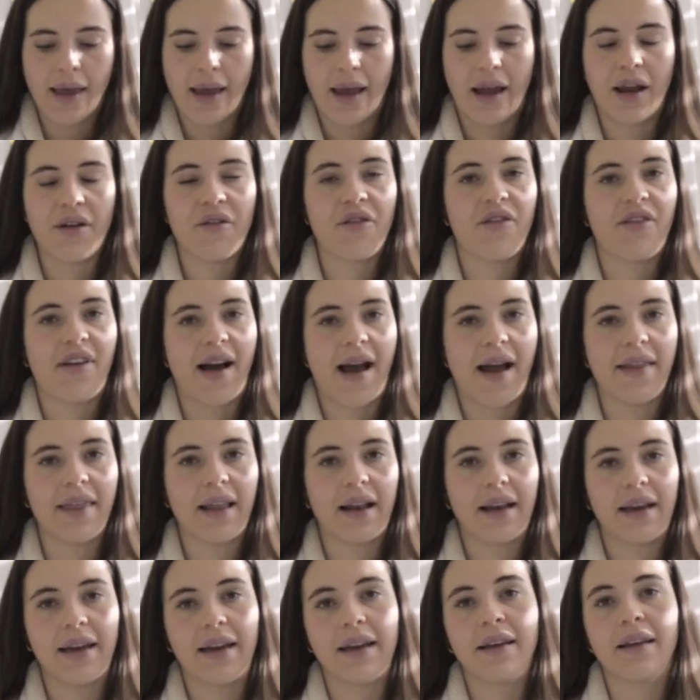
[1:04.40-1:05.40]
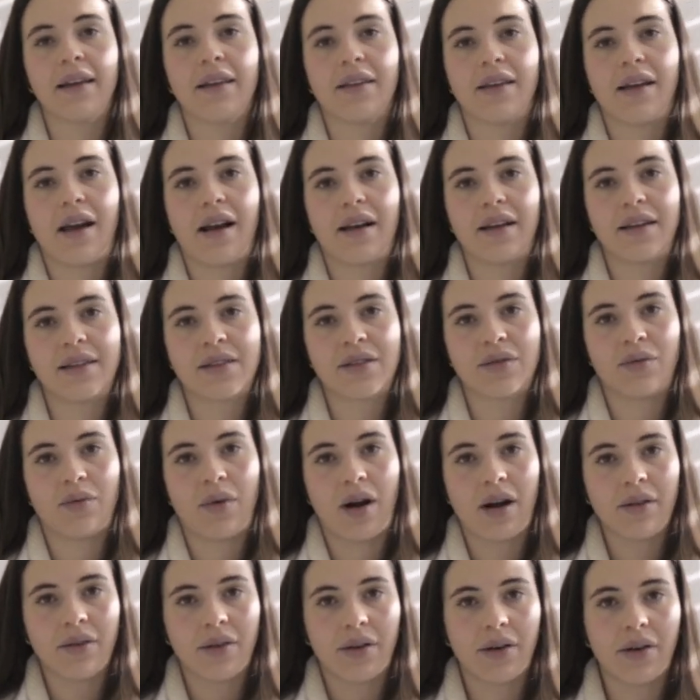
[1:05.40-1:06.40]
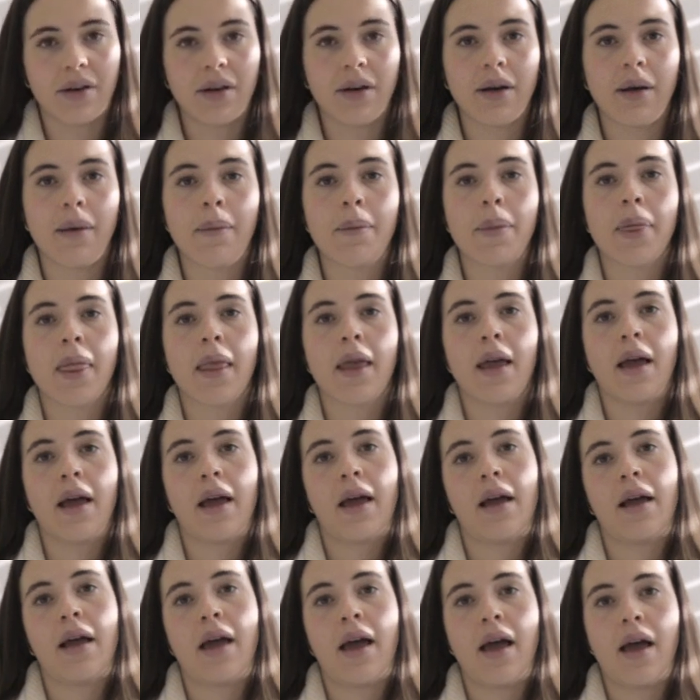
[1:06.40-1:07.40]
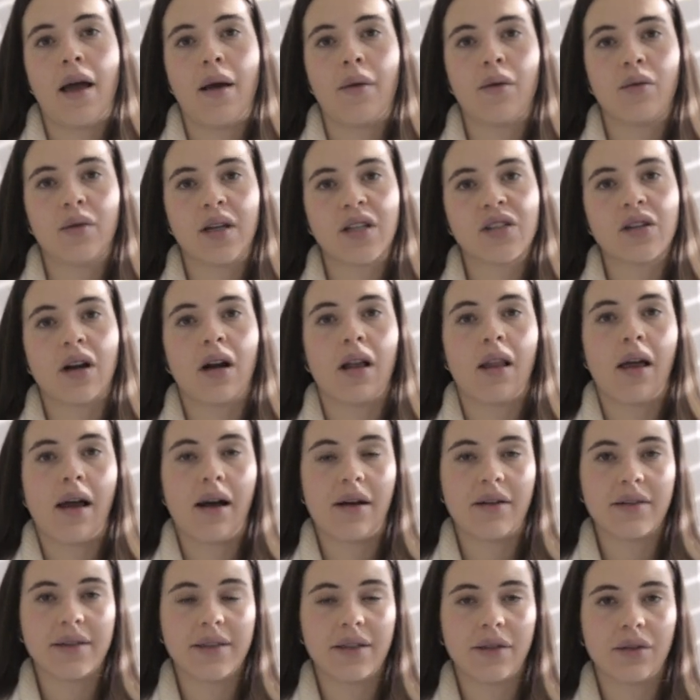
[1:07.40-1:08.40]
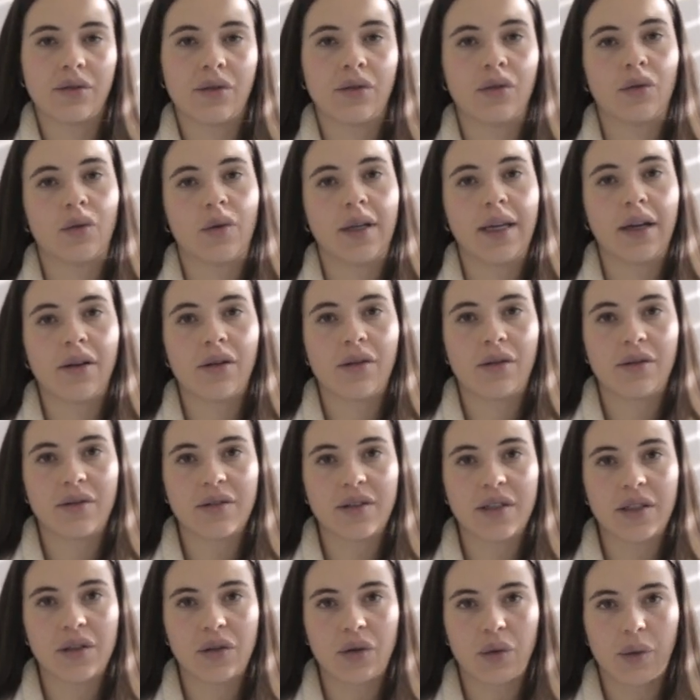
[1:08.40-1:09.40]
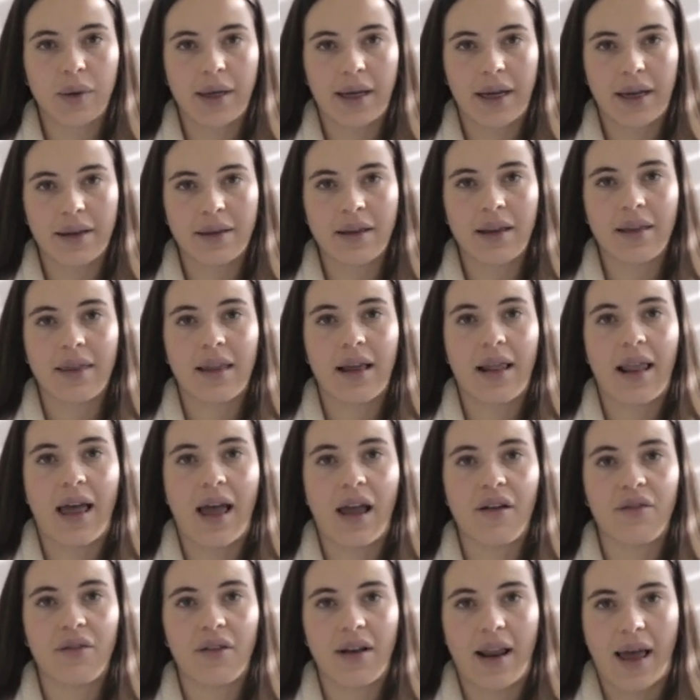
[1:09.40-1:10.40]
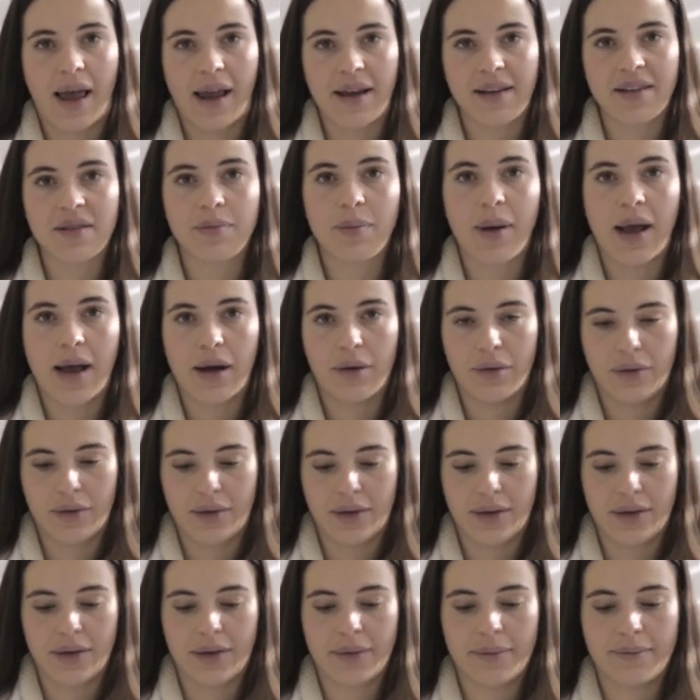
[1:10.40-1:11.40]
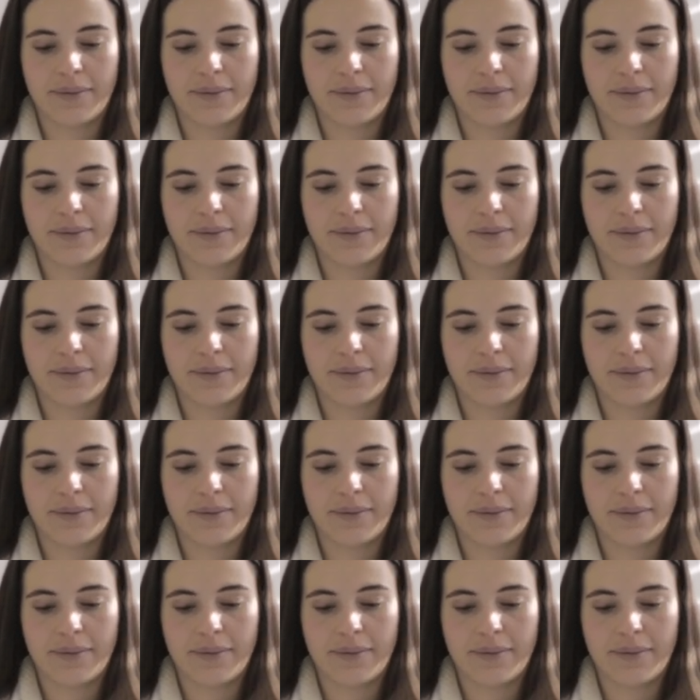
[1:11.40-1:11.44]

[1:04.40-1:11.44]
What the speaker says: And finally, there is water, which allows you to reconcentrate the lyophilized powder.